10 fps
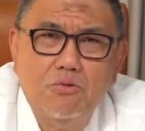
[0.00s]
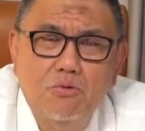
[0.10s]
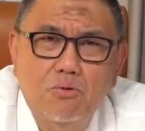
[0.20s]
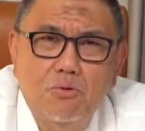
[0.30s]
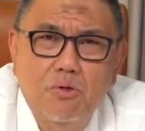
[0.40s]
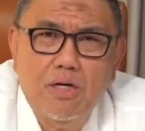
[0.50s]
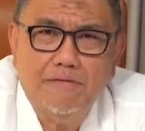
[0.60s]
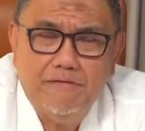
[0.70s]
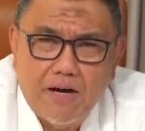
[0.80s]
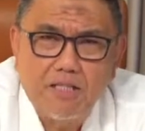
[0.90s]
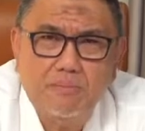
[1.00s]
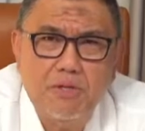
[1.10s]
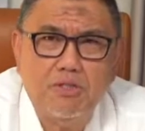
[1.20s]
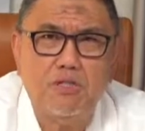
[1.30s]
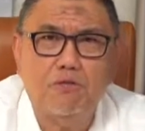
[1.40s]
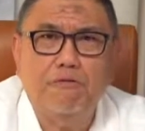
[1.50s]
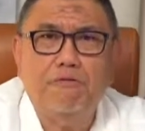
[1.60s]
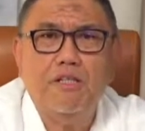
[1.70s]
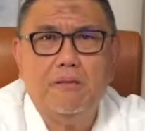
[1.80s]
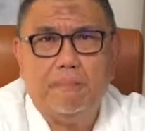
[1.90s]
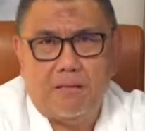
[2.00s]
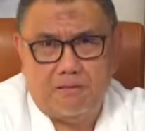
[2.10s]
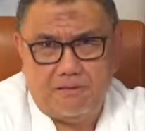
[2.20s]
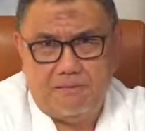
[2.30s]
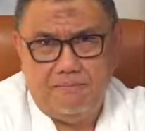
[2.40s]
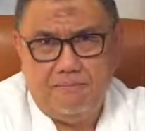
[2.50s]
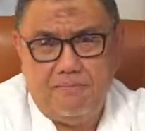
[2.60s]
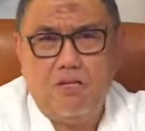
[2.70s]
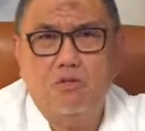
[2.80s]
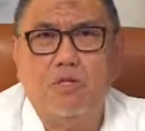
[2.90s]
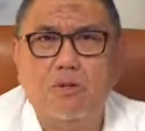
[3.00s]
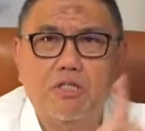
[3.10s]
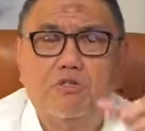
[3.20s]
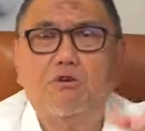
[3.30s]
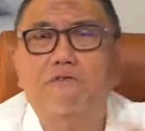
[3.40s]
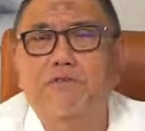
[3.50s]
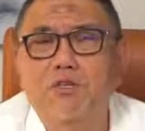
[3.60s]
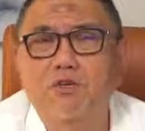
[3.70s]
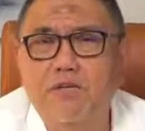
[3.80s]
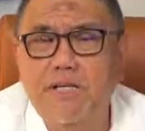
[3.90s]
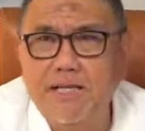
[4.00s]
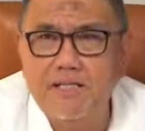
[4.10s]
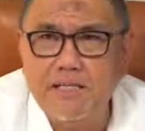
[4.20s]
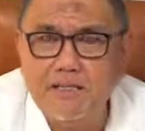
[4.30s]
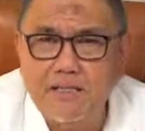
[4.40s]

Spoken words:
to advise patients is to feel the pulse. So there was a short video that I did